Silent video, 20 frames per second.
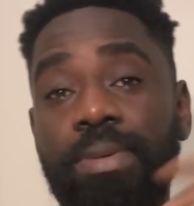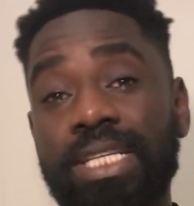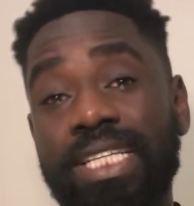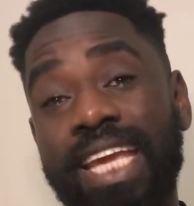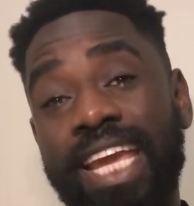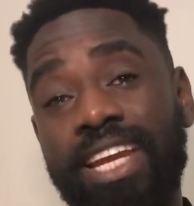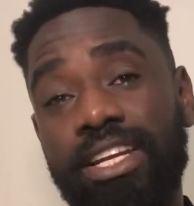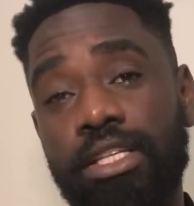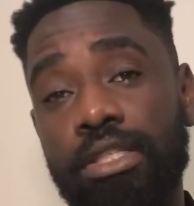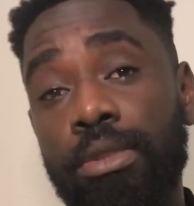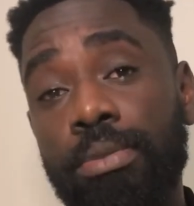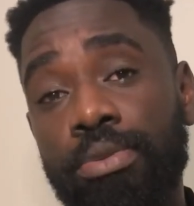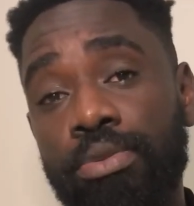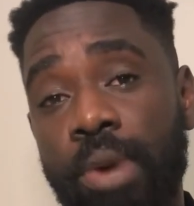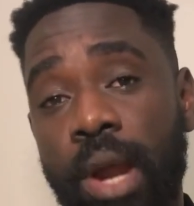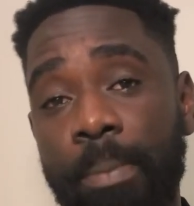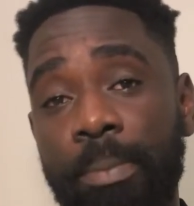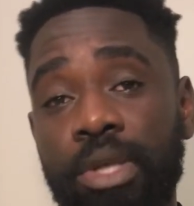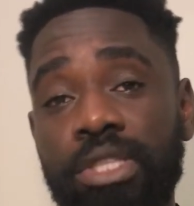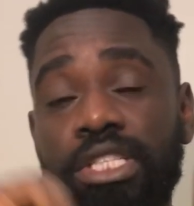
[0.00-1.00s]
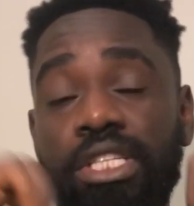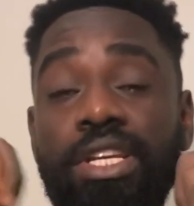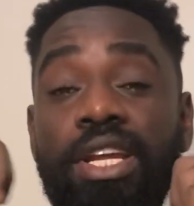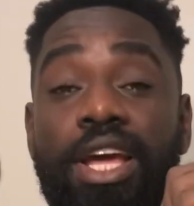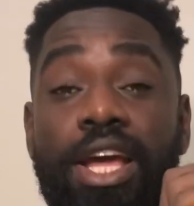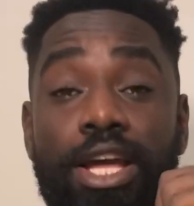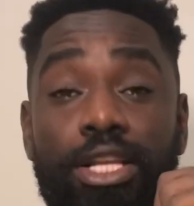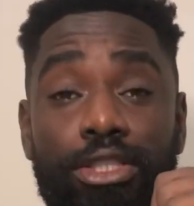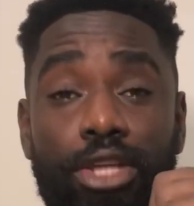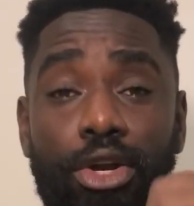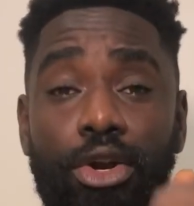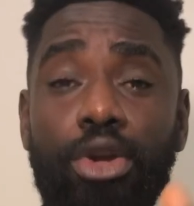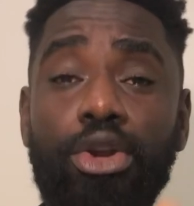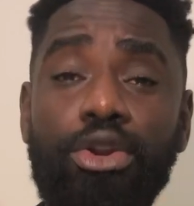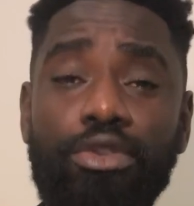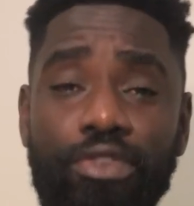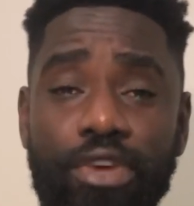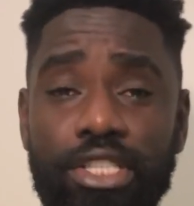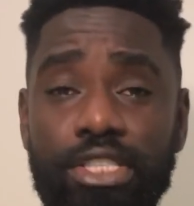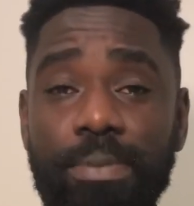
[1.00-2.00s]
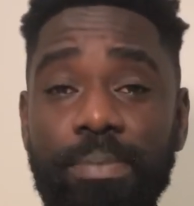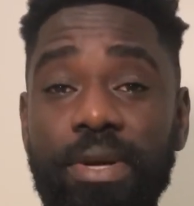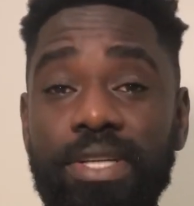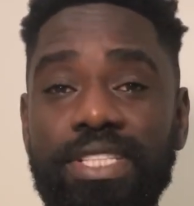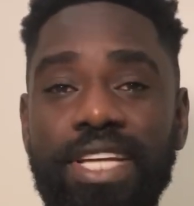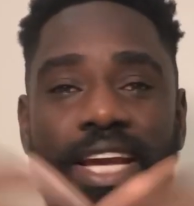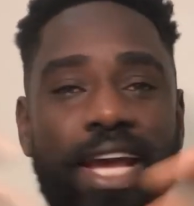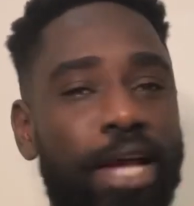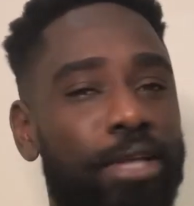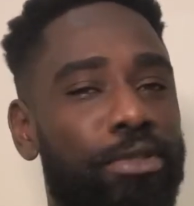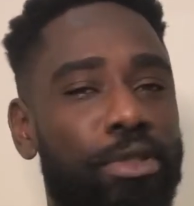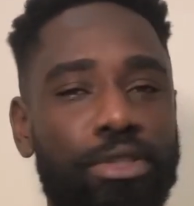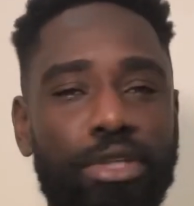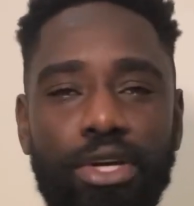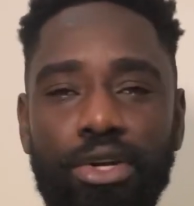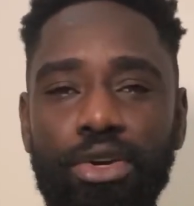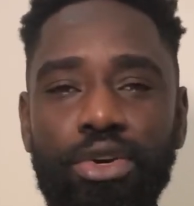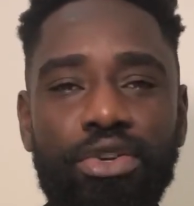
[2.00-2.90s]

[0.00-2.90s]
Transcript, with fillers: please hit the subscribe button, turn on the notification bells and guys so you get